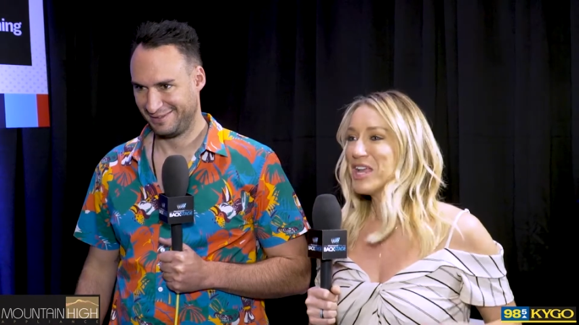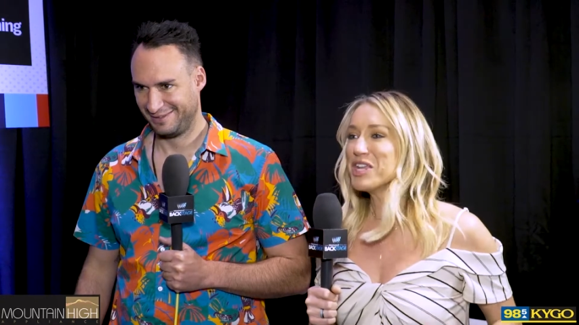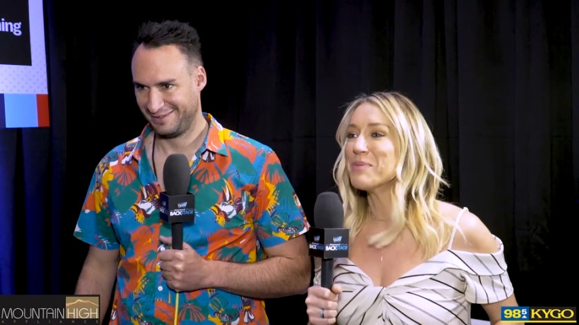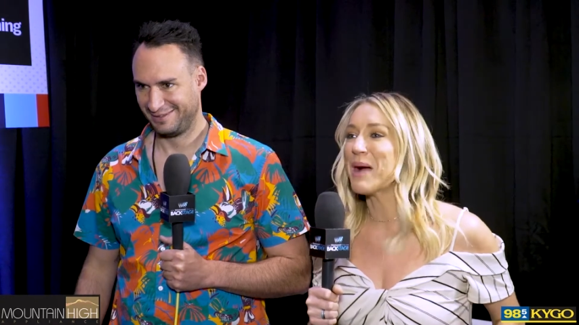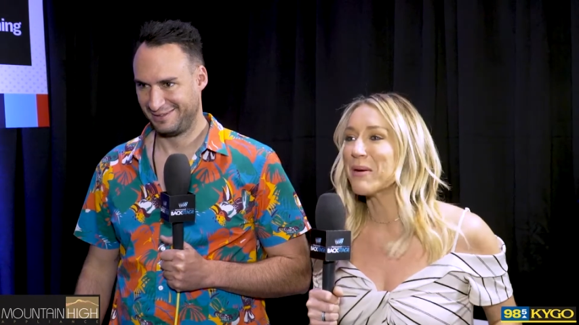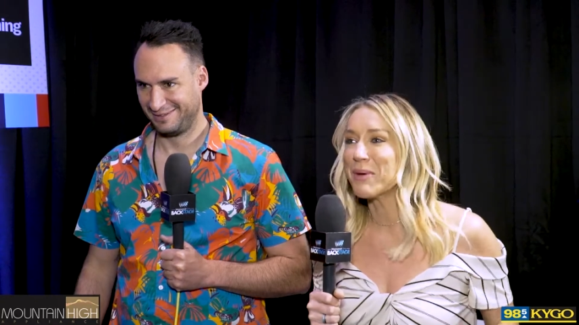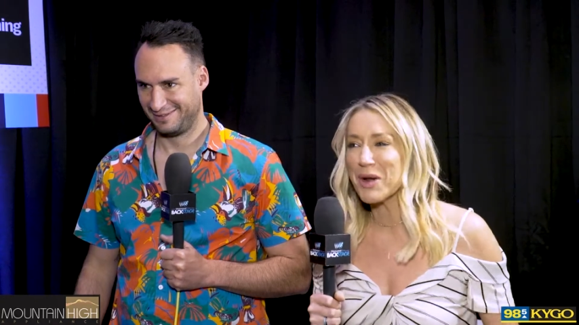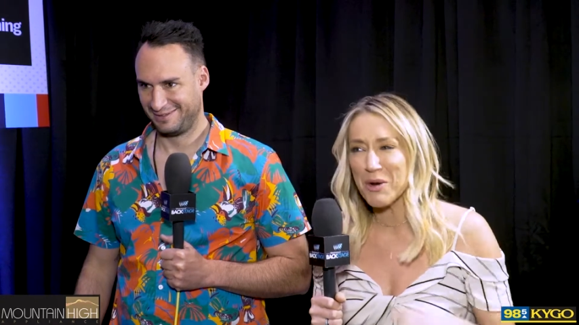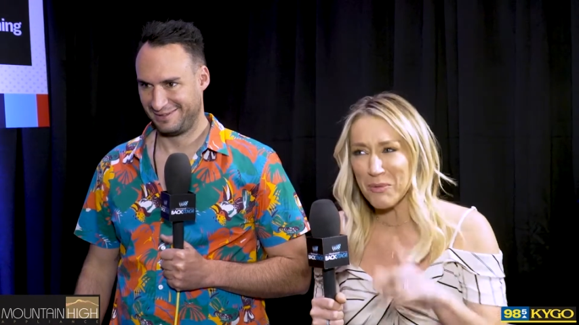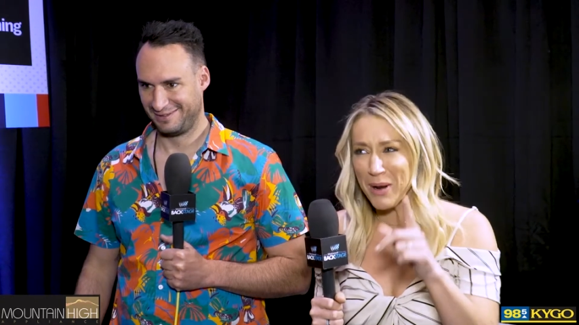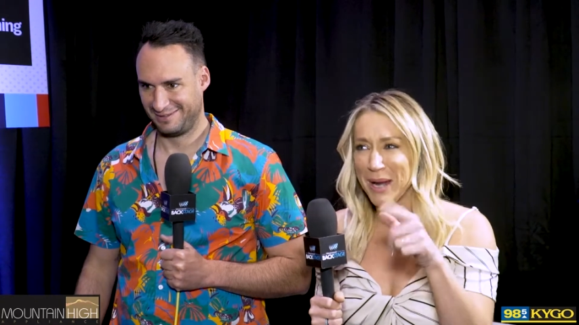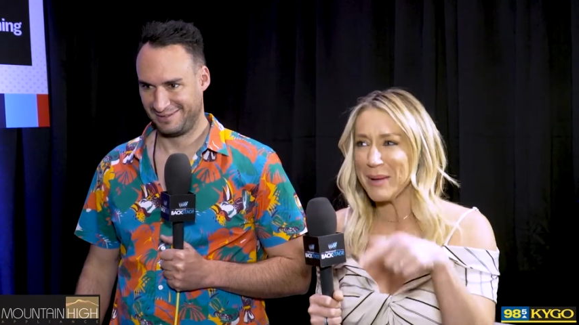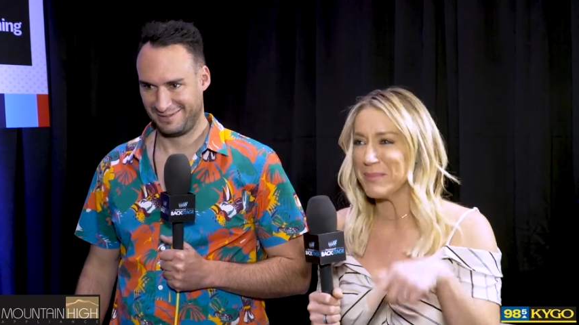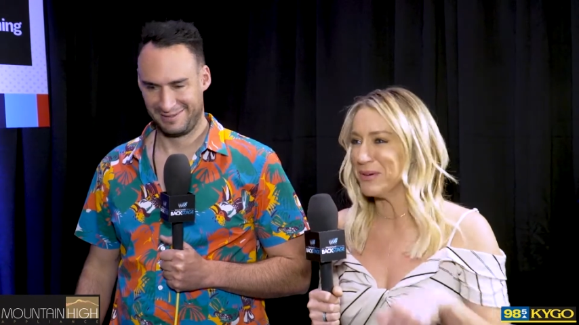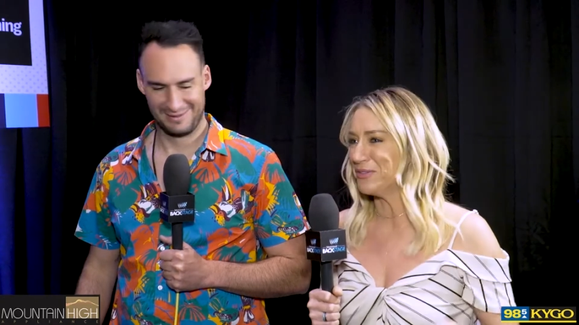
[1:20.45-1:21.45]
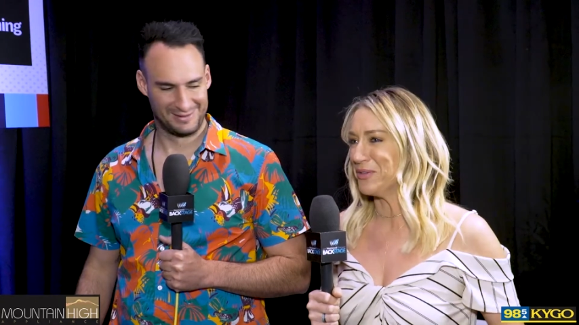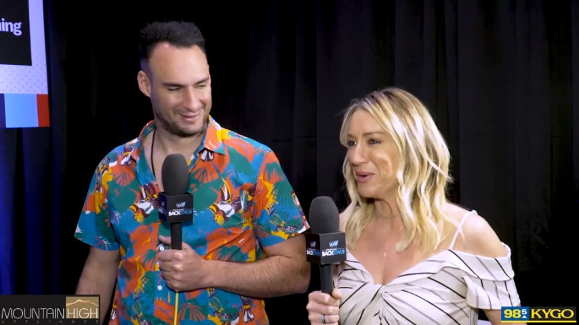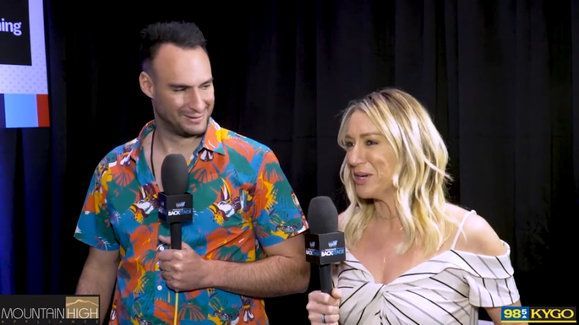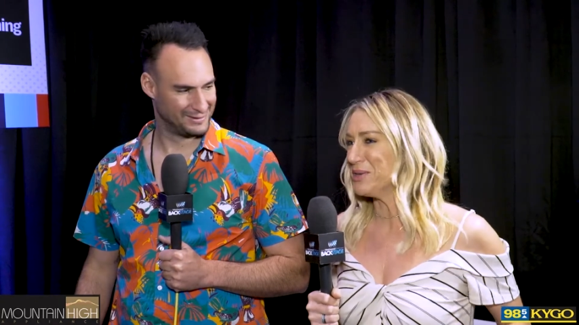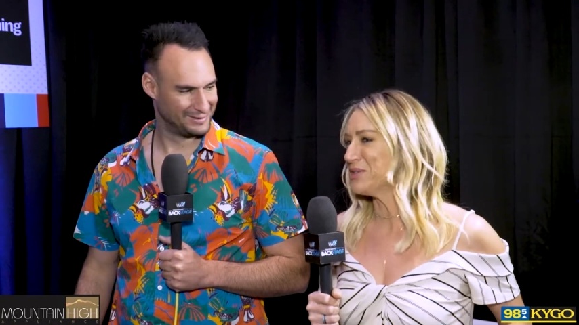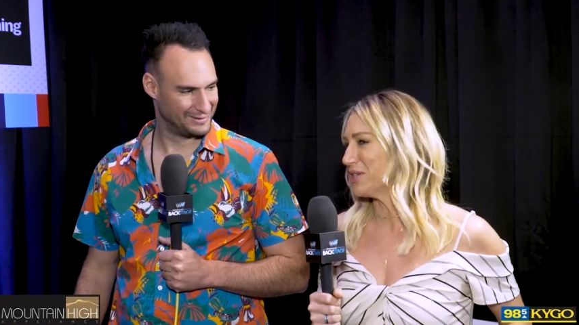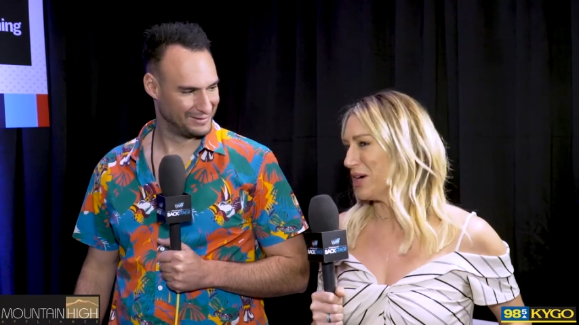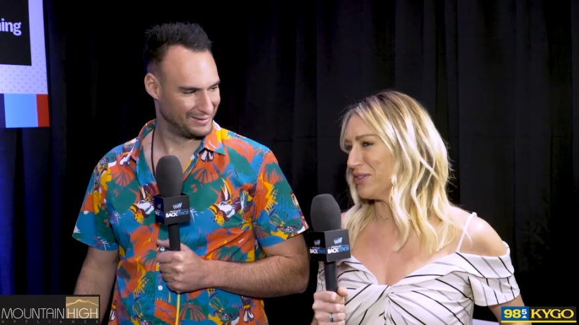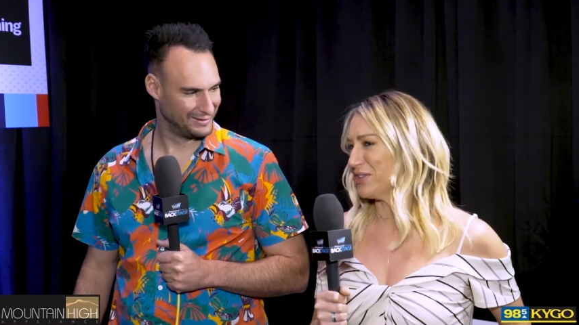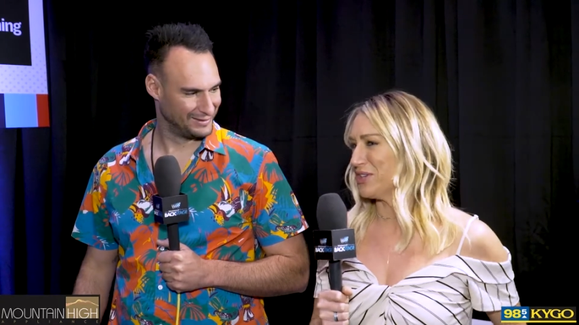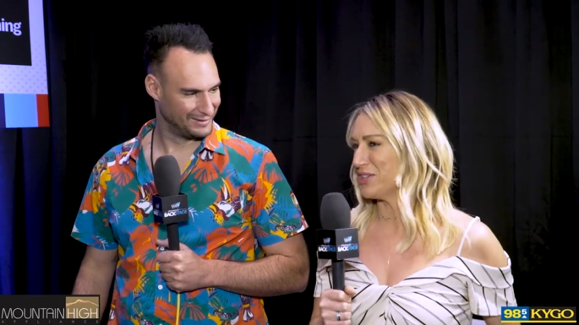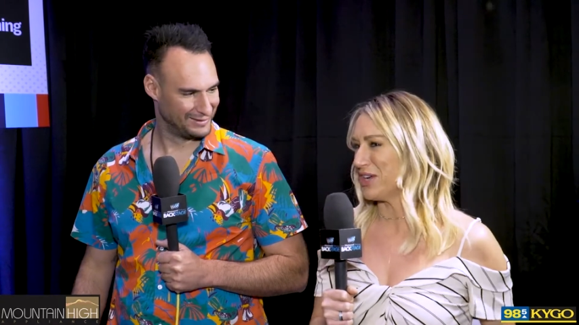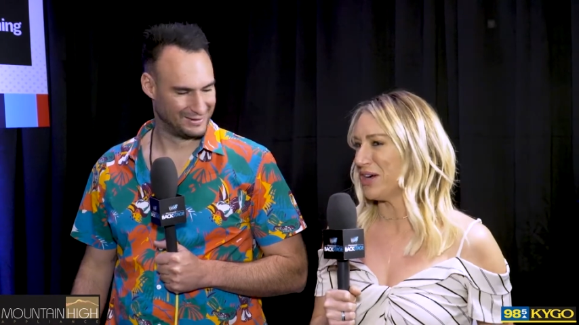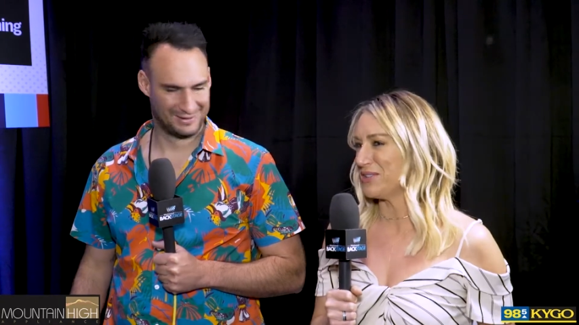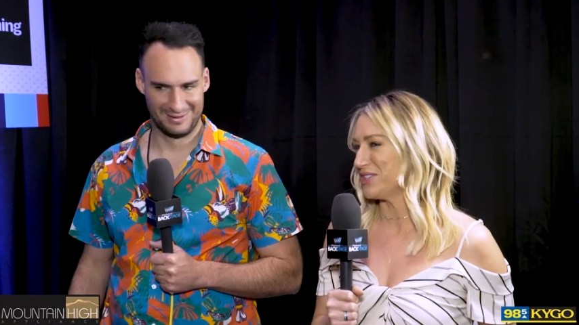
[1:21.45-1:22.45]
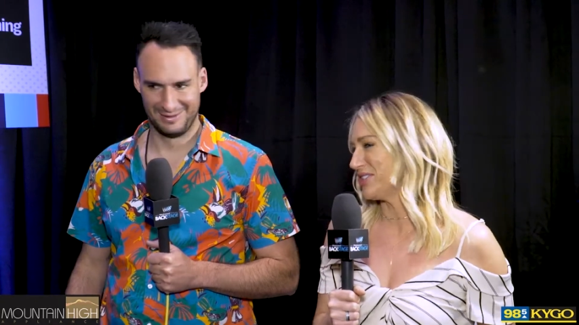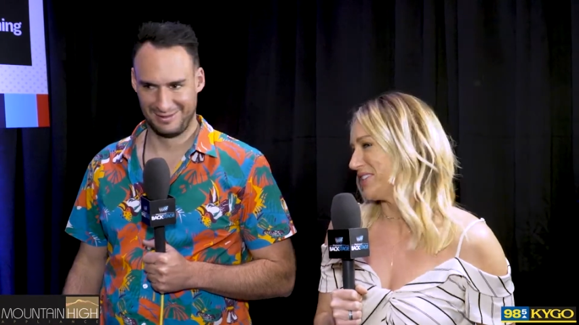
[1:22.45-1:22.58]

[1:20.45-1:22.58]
Speaker 1: You might want to run it before Fair you start enough. the show, yeah,